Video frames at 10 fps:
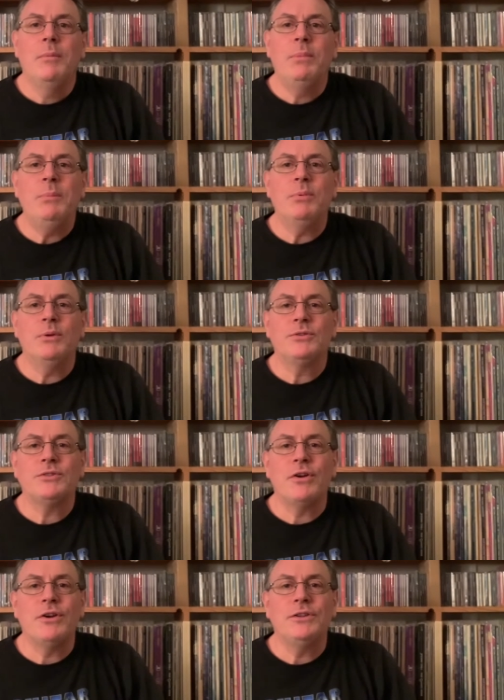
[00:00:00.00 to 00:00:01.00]
people
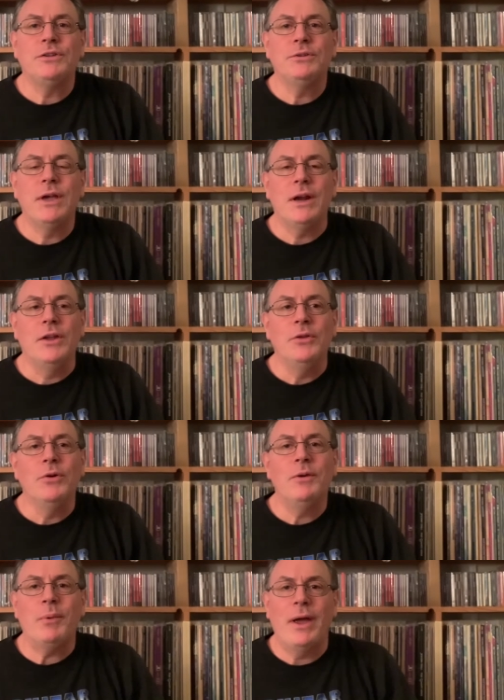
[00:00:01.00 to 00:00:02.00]
started to get
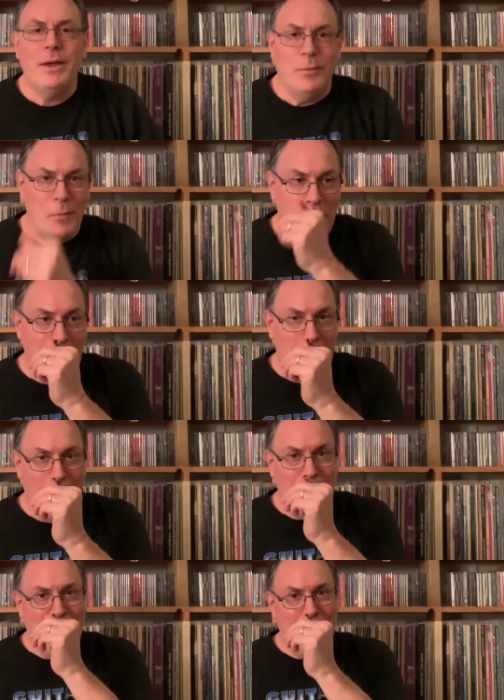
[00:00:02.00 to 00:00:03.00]
annoyed by him.
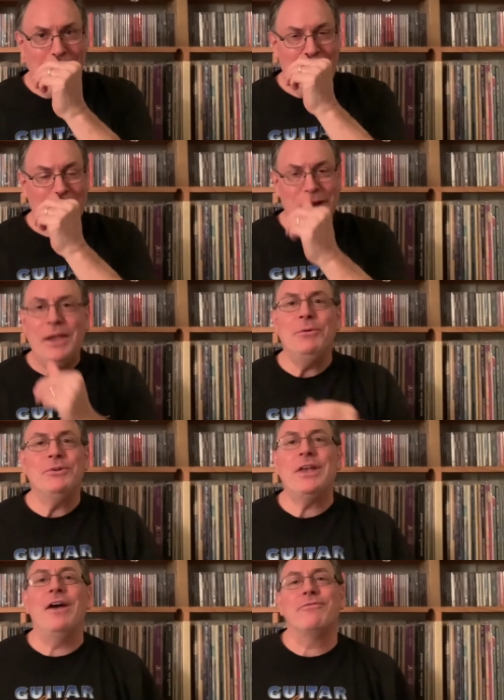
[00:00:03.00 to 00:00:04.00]
Like he
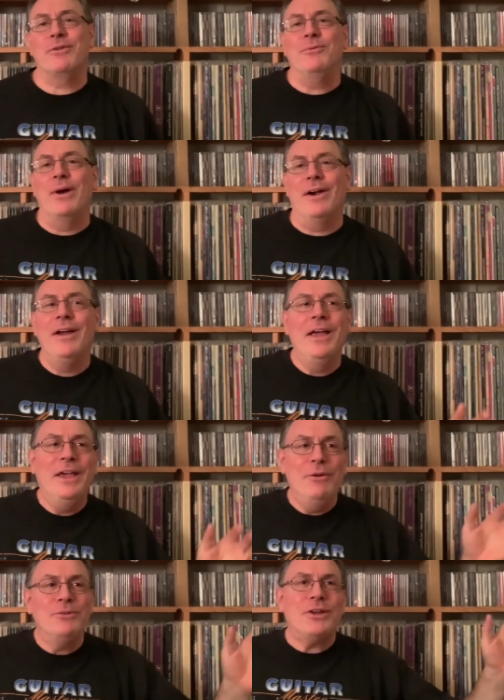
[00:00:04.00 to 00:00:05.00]
was everywhere.
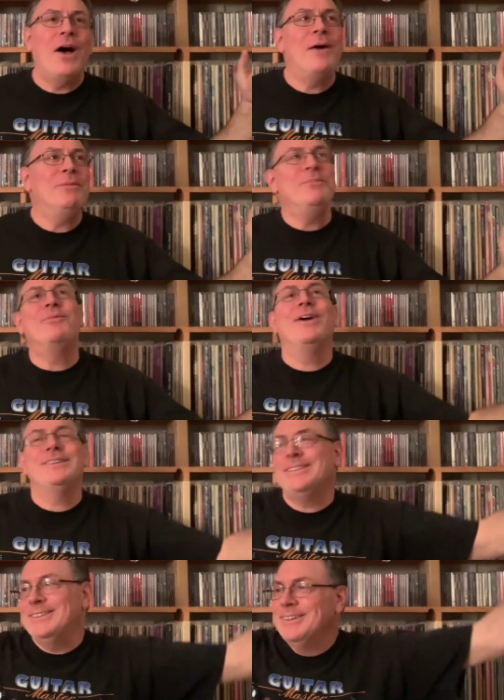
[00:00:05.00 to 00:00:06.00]
He was
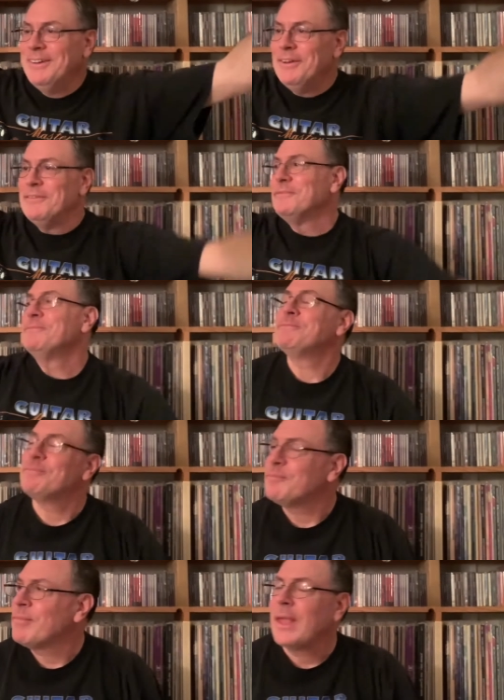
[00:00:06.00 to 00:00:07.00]
omnipresent.
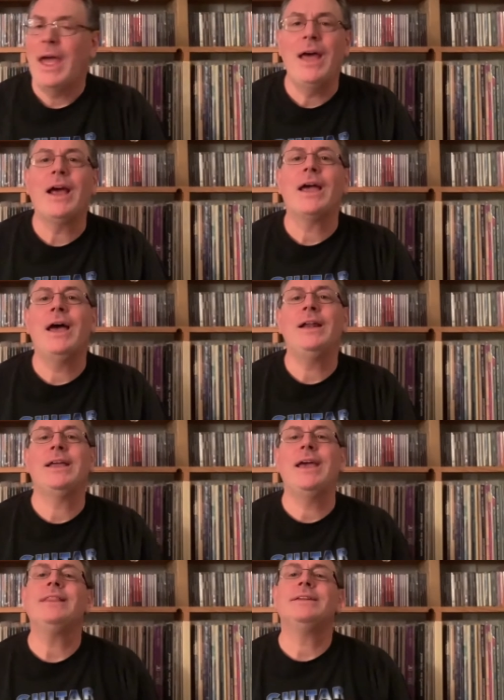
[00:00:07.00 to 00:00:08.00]
And I kind of
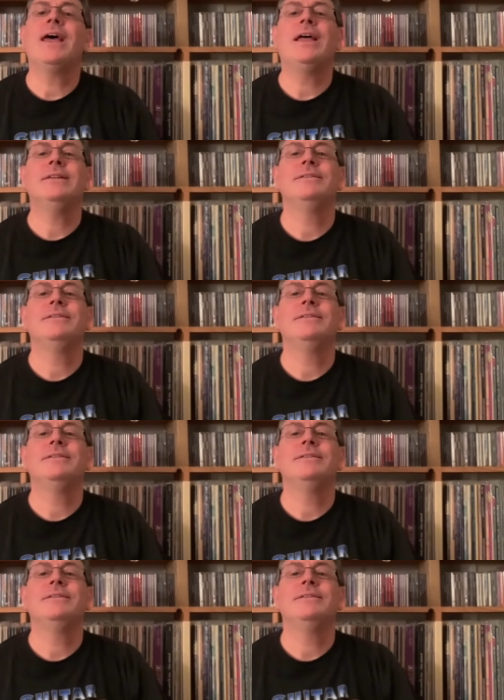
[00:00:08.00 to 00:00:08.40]
get that.